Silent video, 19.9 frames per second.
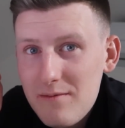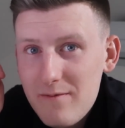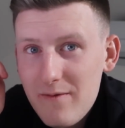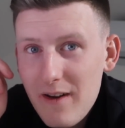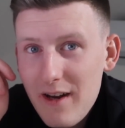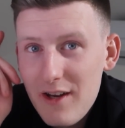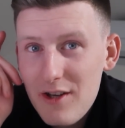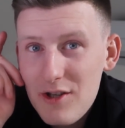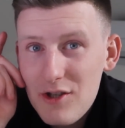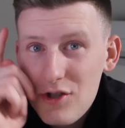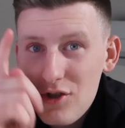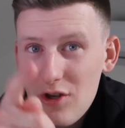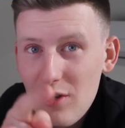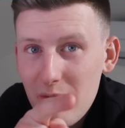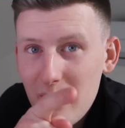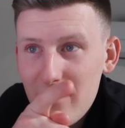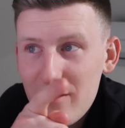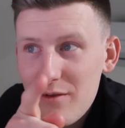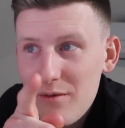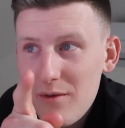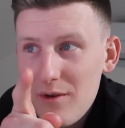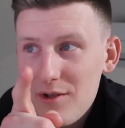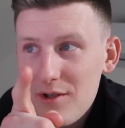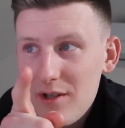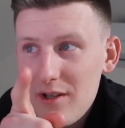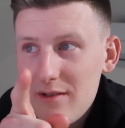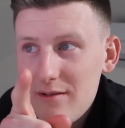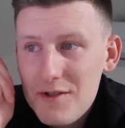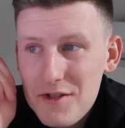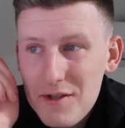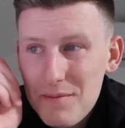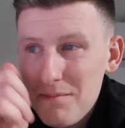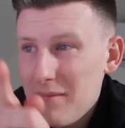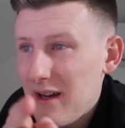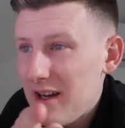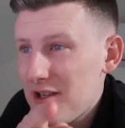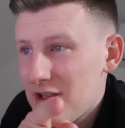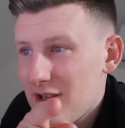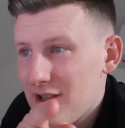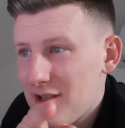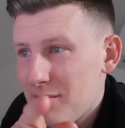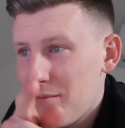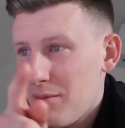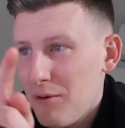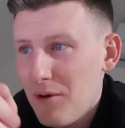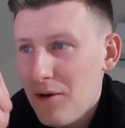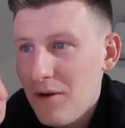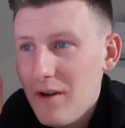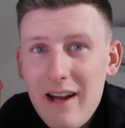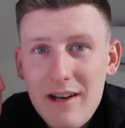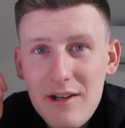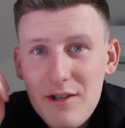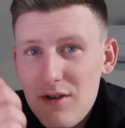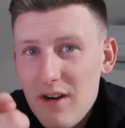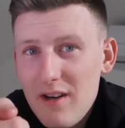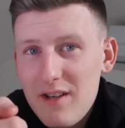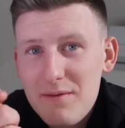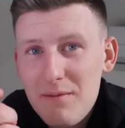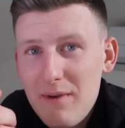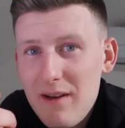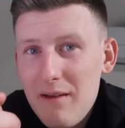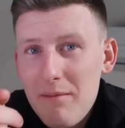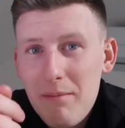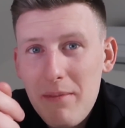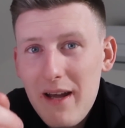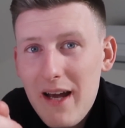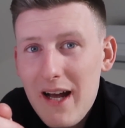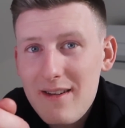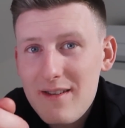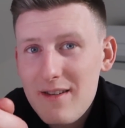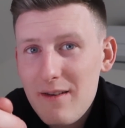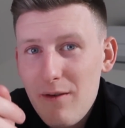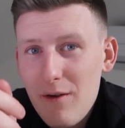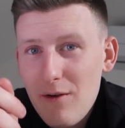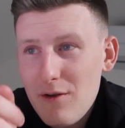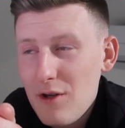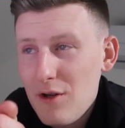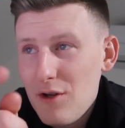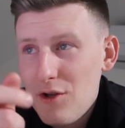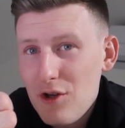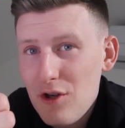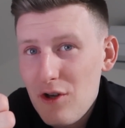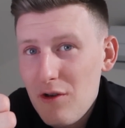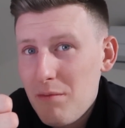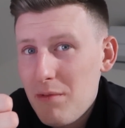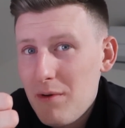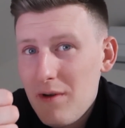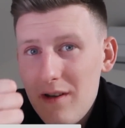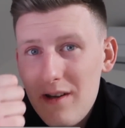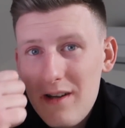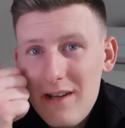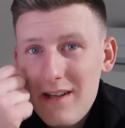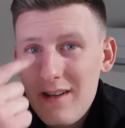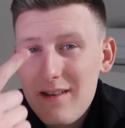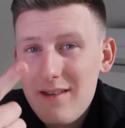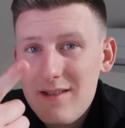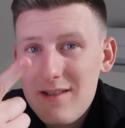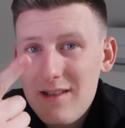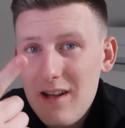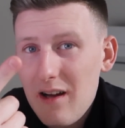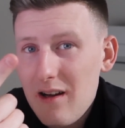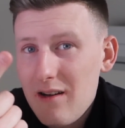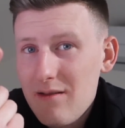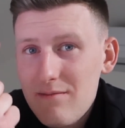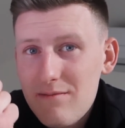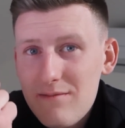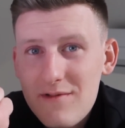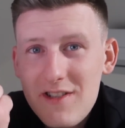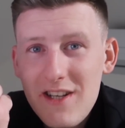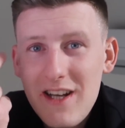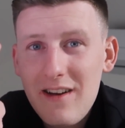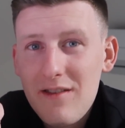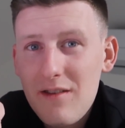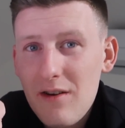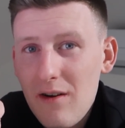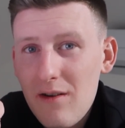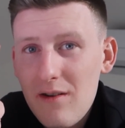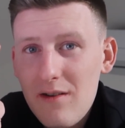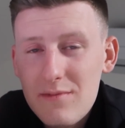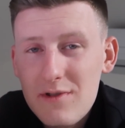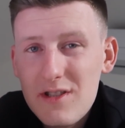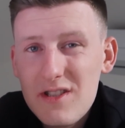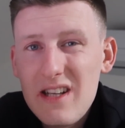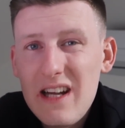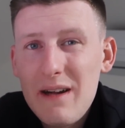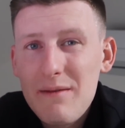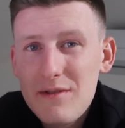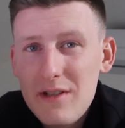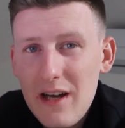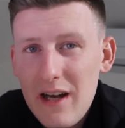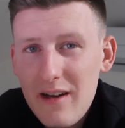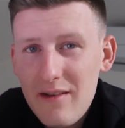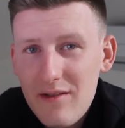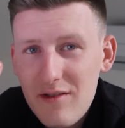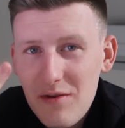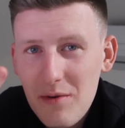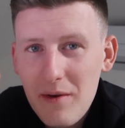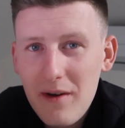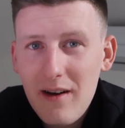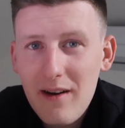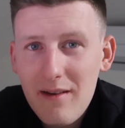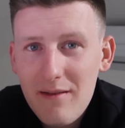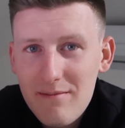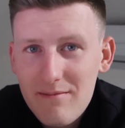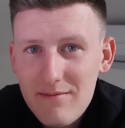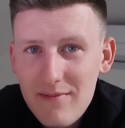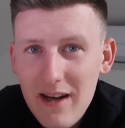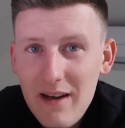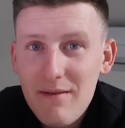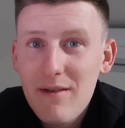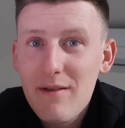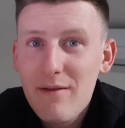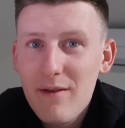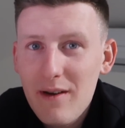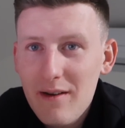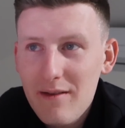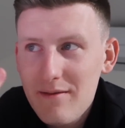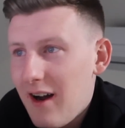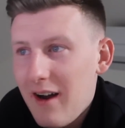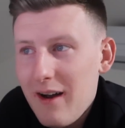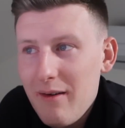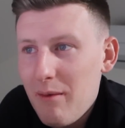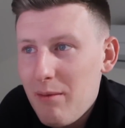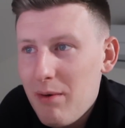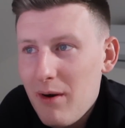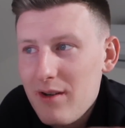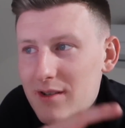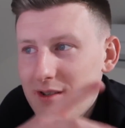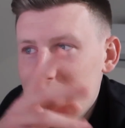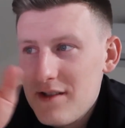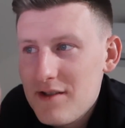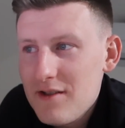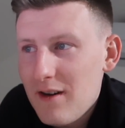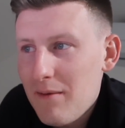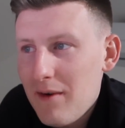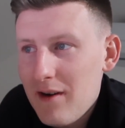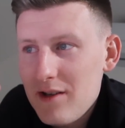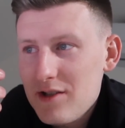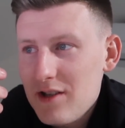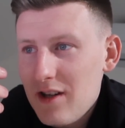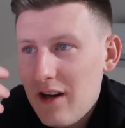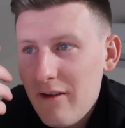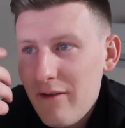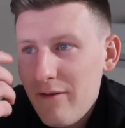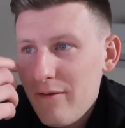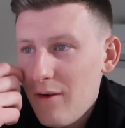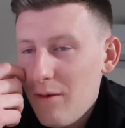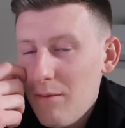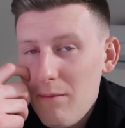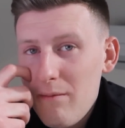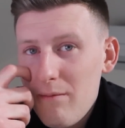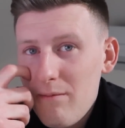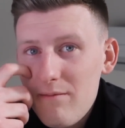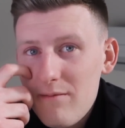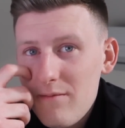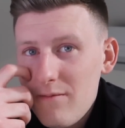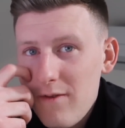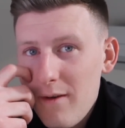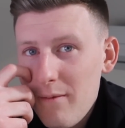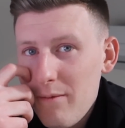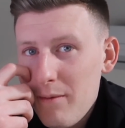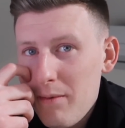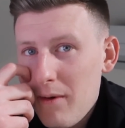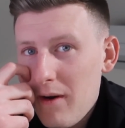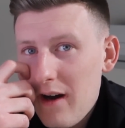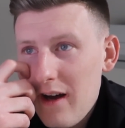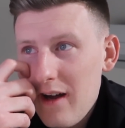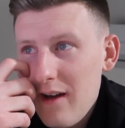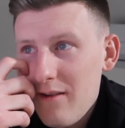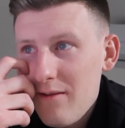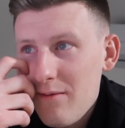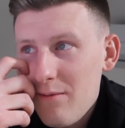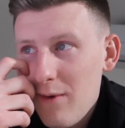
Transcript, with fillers: Thank you so much for watching. Smash the support, and trust me, be active on YouTube, Insta, TikTok, Snapchat, Twitter, everything. I'm gonna be posting so much stuff from from Dubai.